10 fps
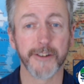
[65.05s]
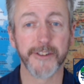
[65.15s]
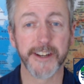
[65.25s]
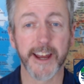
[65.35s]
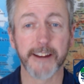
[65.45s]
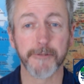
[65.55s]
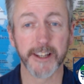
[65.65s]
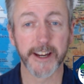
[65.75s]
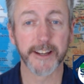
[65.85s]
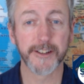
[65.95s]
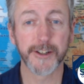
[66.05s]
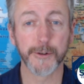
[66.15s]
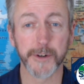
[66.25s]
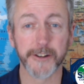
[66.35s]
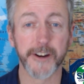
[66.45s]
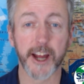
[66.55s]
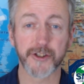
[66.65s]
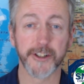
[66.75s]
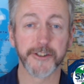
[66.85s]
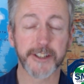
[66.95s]
of the day related to
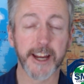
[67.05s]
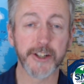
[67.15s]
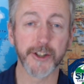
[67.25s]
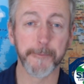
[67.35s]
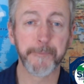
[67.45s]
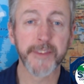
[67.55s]
international education.